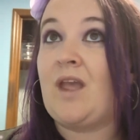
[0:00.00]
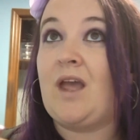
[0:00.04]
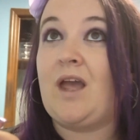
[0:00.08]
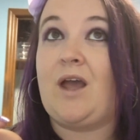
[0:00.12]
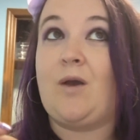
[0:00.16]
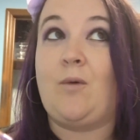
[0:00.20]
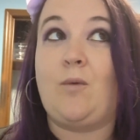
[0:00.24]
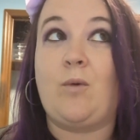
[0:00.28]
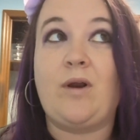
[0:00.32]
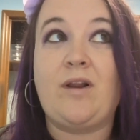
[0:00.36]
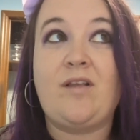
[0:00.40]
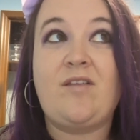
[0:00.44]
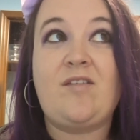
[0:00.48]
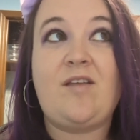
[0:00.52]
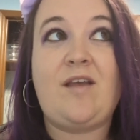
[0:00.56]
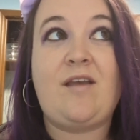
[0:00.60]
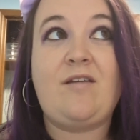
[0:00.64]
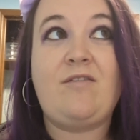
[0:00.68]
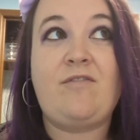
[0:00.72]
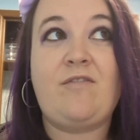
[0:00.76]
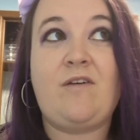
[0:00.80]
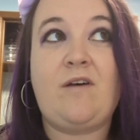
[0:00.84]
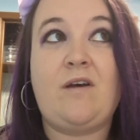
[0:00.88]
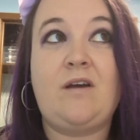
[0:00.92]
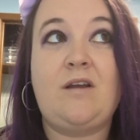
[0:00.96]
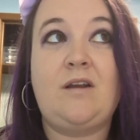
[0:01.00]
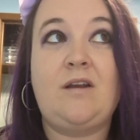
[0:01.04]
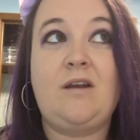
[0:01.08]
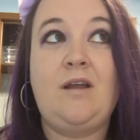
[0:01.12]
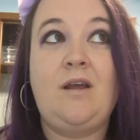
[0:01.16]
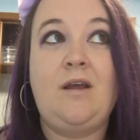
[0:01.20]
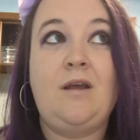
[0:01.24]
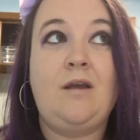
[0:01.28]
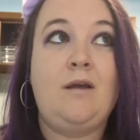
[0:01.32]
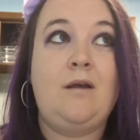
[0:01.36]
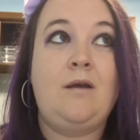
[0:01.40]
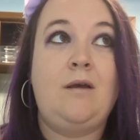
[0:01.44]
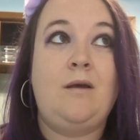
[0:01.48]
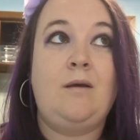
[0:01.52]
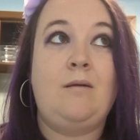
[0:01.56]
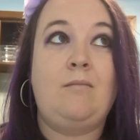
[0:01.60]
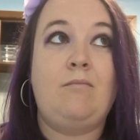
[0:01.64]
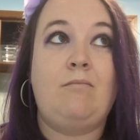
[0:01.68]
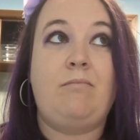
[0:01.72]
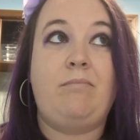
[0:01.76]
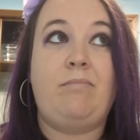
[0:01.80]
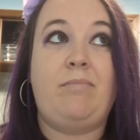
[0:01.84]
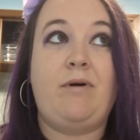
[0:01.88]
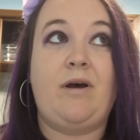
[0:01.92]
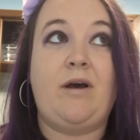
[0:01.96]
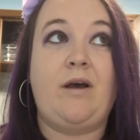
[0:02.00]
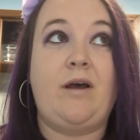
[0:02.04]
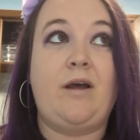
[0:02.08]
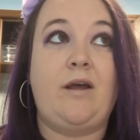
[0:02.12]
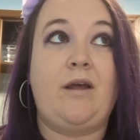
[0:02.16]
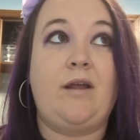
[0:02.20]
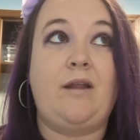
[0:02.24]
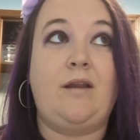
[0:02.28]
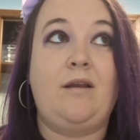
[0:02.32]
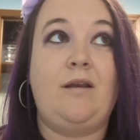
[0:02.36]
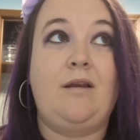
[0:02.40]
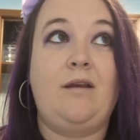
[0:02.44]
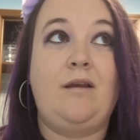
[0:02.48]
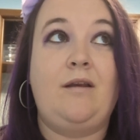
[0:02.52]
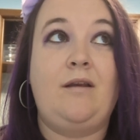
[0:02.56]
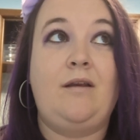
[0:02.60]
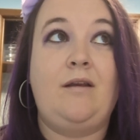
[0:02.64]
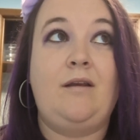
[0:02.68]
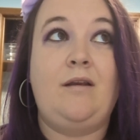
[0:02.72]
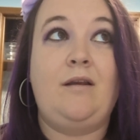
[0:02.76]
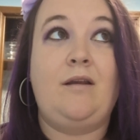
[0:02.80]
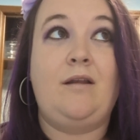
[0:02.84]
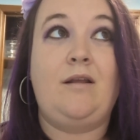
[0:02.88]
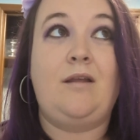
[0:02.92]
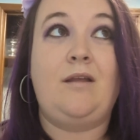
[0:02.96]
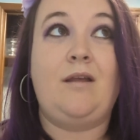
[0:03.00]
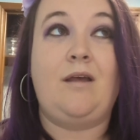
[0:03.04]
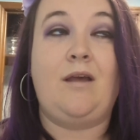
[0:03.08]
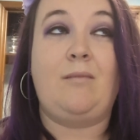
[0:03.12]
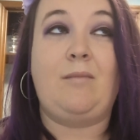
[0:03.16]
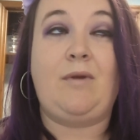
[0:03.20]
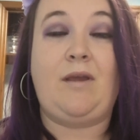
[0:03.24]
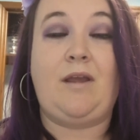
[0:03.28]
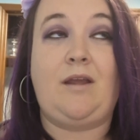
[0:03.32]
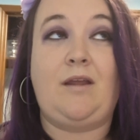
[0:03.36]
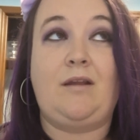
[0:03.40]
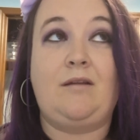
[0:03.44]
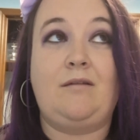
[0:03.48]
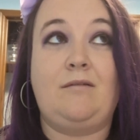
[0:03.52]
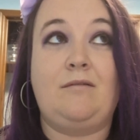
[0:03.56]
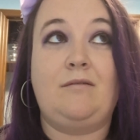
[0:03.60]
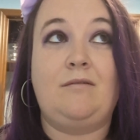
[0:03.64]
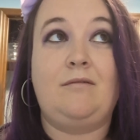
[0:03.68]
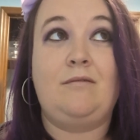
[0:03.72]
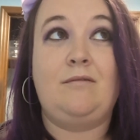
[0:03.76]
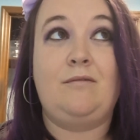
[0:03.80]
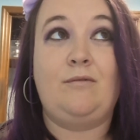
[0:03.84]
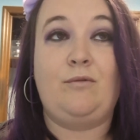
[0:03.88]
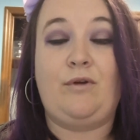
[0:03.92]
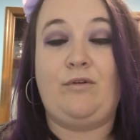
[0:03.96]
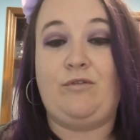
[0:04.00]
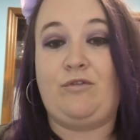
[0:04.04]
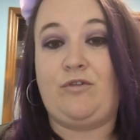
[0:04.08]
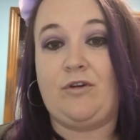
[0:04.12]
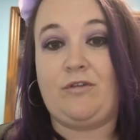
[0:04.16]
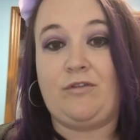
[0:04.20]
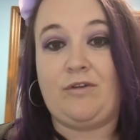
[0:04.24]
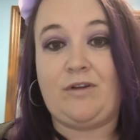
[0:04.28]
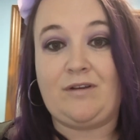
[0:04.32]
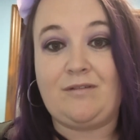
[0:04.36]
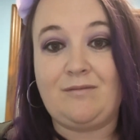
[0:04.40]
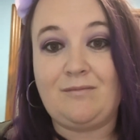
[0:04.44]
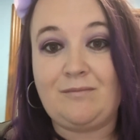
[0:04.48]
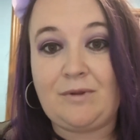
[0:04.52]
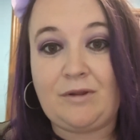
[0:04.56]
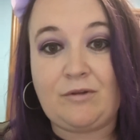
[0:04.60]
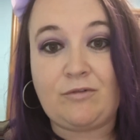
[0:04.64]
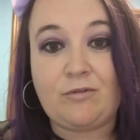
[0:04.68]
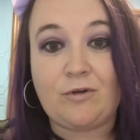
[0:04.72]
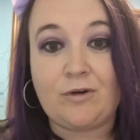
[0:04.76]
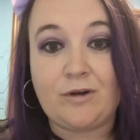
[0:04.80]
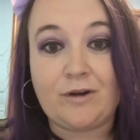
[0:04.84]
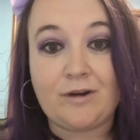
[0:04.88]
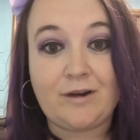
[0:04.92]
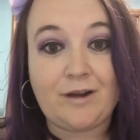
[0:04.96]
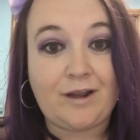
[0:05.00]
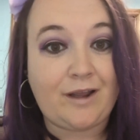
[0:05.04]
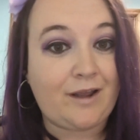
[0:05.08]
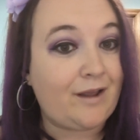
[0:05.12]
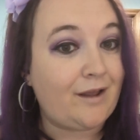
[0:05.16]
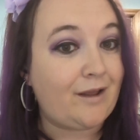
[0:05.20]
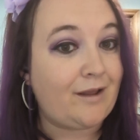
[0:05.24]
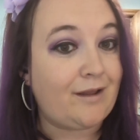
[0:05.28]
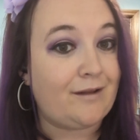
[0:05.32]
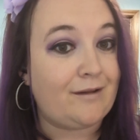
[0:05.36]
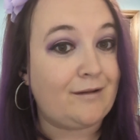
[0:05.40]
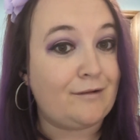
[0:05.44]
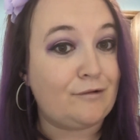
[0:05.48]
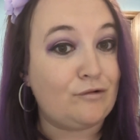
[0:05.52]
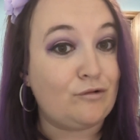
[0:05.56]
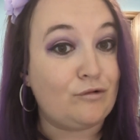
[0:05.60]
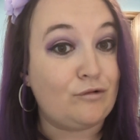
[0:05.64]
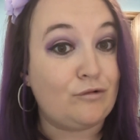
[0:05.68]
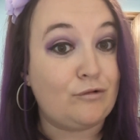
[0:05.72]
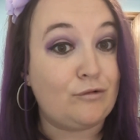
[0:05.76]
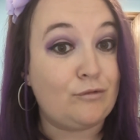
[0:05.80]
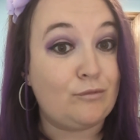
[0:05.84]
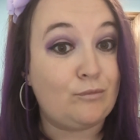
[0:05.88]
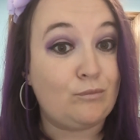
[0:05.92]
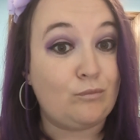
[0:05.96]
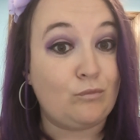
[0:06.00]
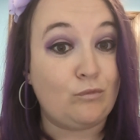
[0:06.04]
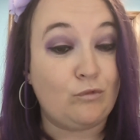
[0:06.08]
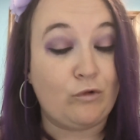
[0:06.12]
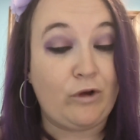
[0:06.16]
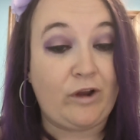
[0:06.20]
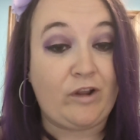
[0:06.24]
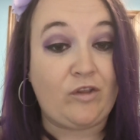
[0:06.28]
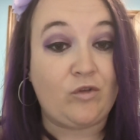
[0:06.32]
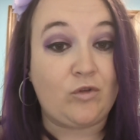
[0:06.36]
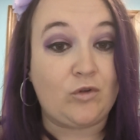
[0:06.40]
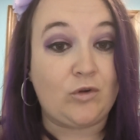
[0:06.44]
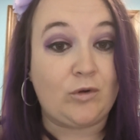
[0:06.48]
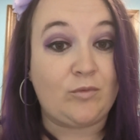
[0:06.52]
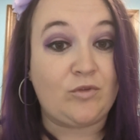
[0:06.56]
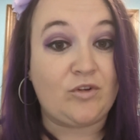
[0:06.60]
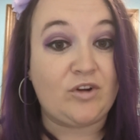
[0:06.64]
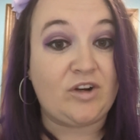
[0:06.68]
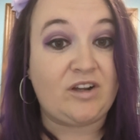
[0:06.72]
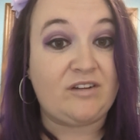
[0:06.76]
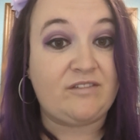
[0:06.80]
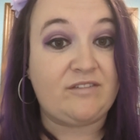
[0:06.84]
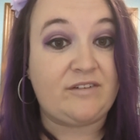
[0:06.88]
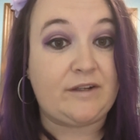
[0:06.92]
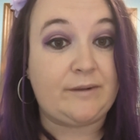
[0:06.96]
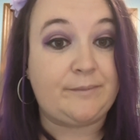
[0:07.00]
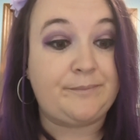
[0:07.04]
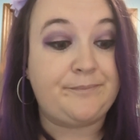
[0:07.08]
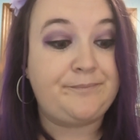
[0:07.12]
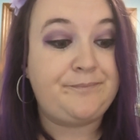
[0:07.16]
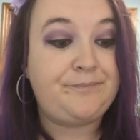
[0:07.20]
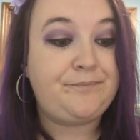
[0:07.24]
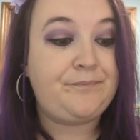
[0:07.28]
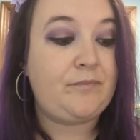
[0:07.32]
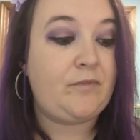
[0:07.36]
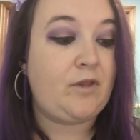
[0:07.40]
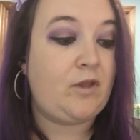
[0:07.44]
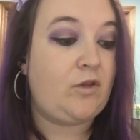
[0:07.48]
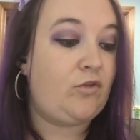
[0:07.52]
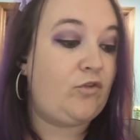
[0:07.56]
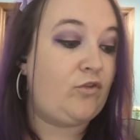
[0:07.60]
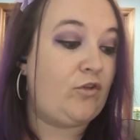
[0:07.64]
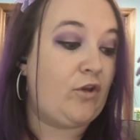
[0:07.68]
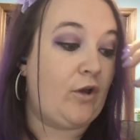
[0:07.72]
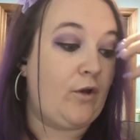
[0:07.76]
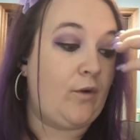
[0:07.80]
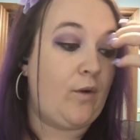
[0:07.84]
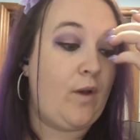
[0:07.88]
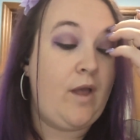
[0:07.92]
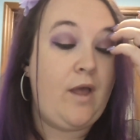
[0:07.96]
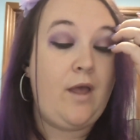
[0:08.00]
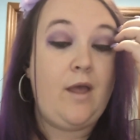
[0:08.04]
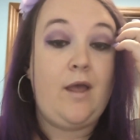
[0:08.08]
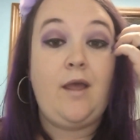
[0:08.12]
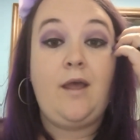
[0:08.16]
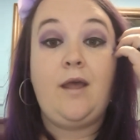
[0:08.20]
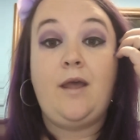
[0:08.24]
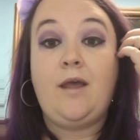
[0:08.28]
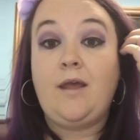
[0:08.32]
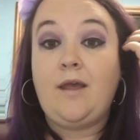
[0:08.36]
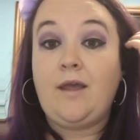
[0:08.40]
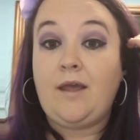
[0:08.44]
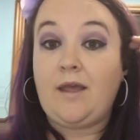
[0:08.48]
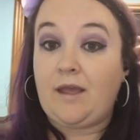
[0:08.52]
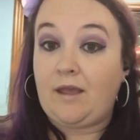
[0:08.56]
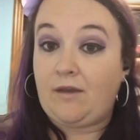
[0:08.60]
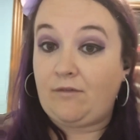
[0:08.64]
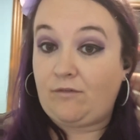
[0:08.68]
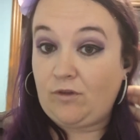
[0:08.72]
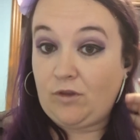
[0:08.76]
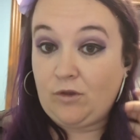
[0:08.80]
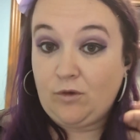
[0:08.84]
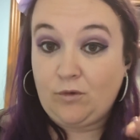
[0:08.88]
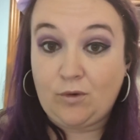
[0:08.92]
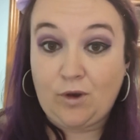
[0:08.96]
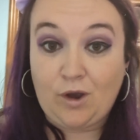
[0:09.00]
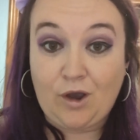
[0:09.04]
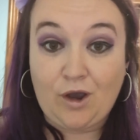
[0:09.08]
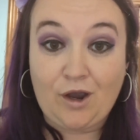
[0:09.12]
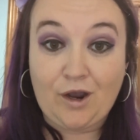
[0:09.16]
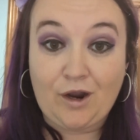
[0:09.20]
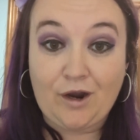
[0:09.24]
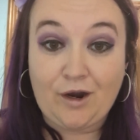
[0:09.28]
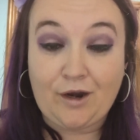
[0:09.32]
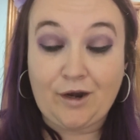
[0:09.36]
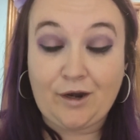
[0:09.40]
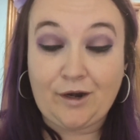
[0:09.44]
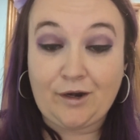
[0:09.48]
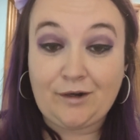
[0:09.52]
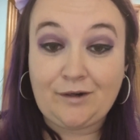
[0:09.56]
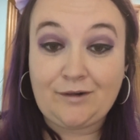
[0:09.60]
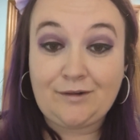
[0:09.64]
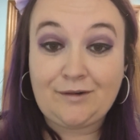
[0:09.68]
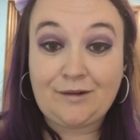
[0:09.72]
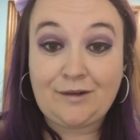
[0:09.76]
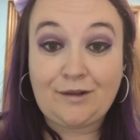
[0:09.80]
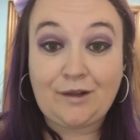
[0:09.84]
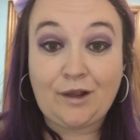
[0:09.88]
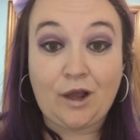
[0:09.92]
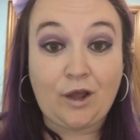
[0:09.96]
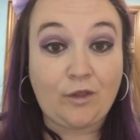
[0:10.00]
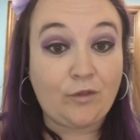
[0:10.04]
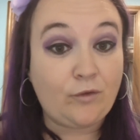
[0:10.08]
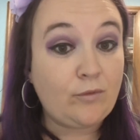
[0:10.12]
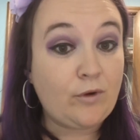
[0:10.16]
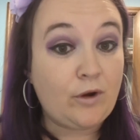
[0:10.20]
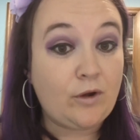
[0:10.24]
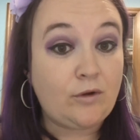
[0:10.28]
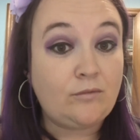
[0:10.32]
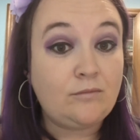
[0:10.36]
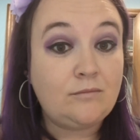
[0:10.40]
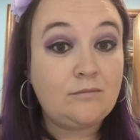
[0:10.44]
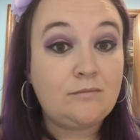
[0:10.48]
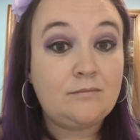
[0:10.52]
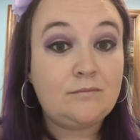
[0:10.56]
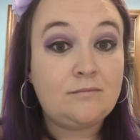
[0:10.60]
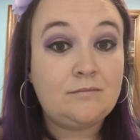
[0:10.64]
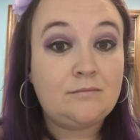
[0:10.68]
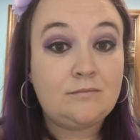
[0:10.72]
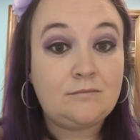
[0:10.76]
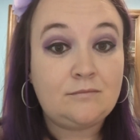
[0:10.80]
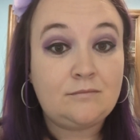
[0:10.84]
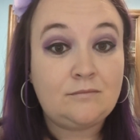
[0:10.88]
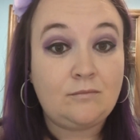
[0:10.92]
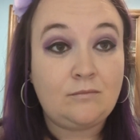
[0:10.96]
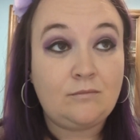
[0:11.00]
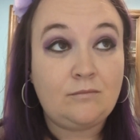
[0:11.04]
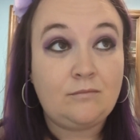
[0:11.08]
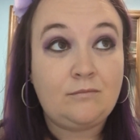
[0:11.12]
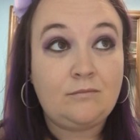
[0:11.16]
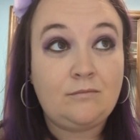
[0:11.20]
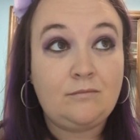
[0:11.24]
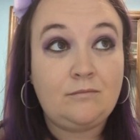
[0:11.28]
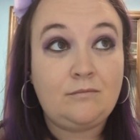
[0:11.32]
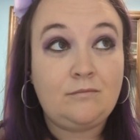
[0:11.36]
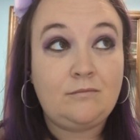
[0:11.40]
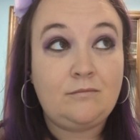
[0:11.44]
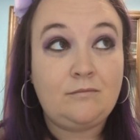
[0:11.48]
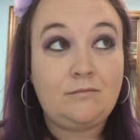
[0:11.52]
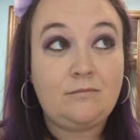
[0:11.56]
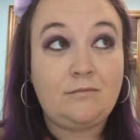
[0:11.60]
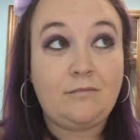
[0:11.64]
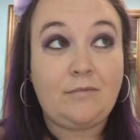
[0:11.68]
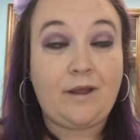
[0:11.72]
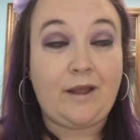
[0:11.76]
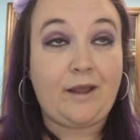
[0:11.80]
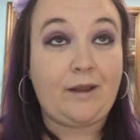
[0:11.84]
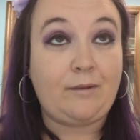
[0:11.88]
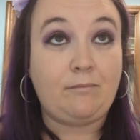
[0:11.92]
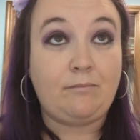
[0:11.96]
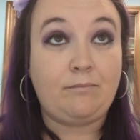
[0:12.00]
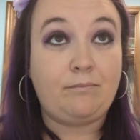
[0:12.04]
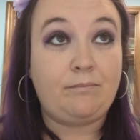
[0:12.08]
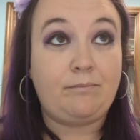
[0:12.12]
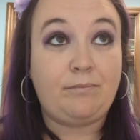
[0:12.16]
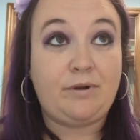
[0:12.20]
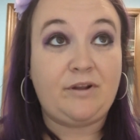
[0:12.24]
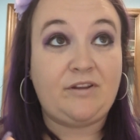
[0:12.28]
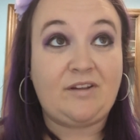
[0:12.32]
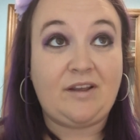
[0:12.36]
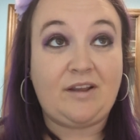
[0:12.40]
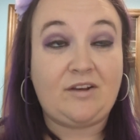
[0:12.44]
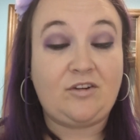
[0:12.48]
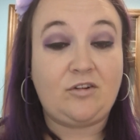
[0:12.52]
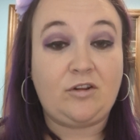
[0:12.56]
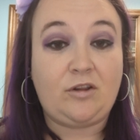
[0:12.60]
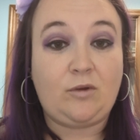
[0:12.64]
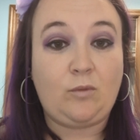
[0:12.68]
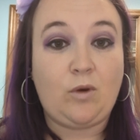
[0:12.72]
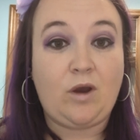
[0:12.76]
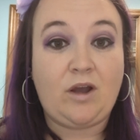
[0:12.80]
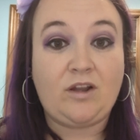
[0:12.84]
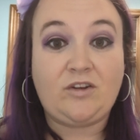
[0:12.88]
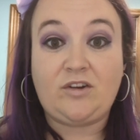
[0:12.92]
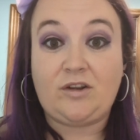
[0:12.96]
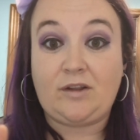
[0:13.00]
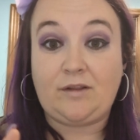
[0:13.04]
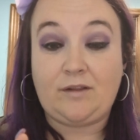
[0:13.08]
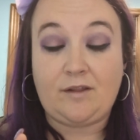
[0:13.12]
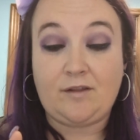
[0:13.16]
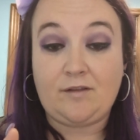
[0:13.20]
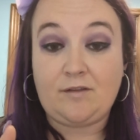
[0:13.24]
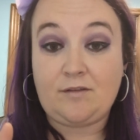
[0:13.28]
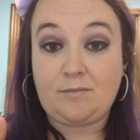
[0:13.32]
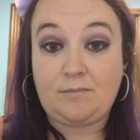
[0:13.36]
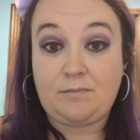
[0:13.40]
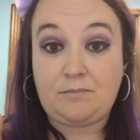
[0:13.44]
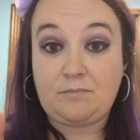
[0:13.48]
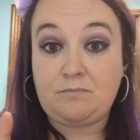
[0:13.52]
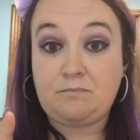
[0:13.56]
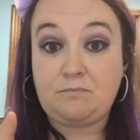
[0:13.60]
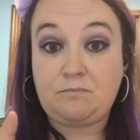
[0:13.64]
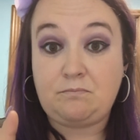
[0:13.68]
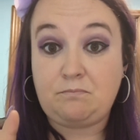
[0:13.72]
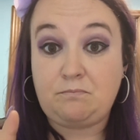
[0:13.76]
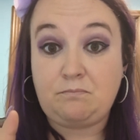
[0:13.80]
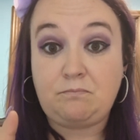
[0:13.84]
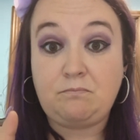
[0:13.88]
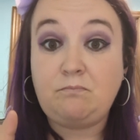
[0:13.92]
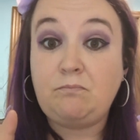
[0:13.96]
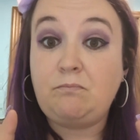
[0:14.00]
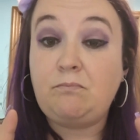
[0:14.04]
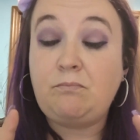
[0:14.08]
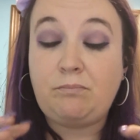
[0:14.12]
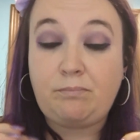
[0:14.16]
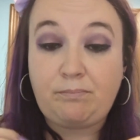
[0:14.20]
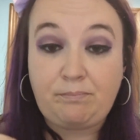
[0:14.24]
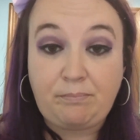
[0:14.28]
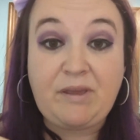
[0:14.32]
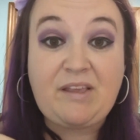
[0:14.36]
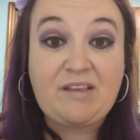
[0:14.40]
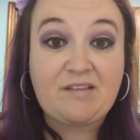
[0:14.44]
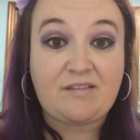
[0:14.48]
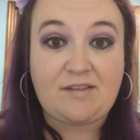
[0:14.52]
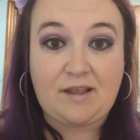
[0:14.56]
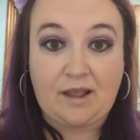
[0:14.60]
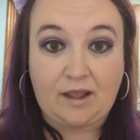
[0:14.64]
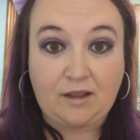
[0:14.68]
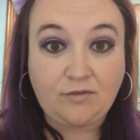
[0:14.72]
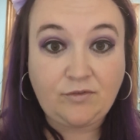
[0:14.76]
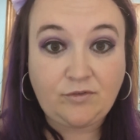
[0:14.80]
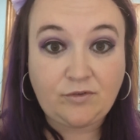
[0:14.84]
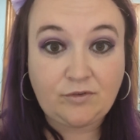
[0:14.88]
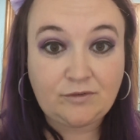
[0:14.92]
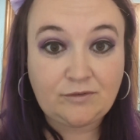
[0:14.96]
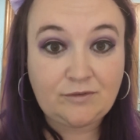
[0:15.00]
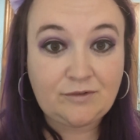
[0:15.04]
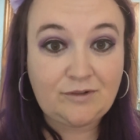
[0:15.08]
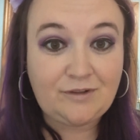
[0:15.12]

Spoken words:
I want to say fun, but I mean, we've driven before and rainstorms are not fun. So if you are on the road and potentially watching this, be safe.